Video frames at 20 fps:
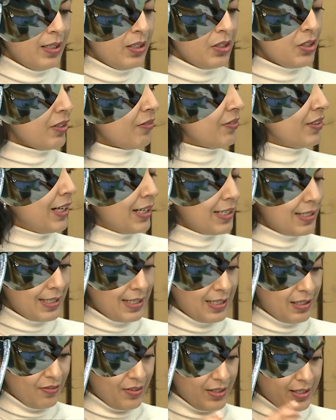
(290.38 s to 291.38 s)
Shivdas
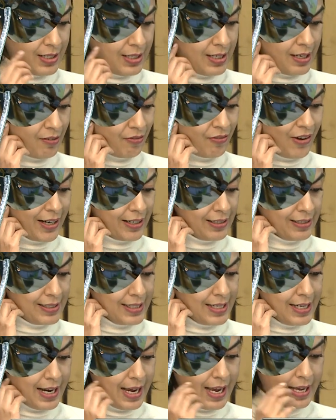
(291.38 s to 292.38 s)
is visiting
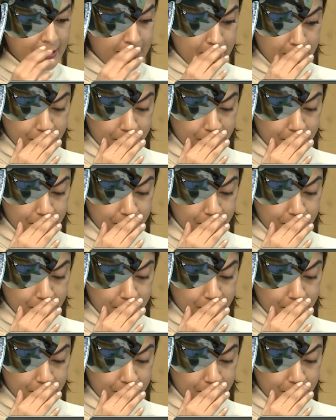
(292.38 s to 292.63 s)
faculty at